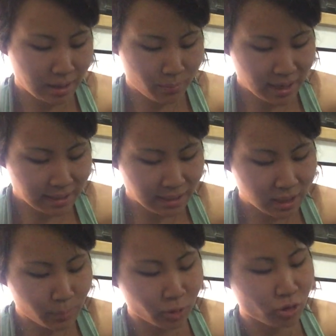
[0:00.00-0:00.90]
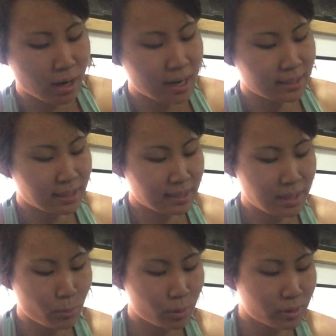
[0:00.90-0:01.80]
It may take a couple tries because
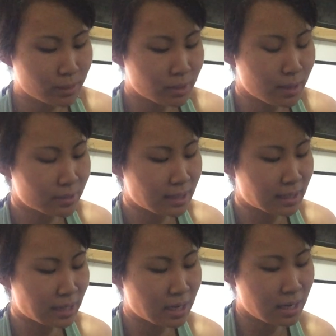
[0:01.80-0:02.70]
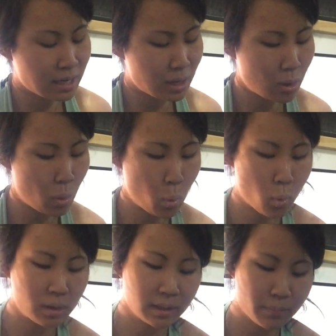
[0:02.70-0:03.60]
they will sometimes like
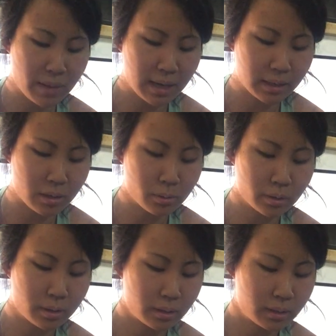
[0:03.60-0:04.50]
wiggle it back out.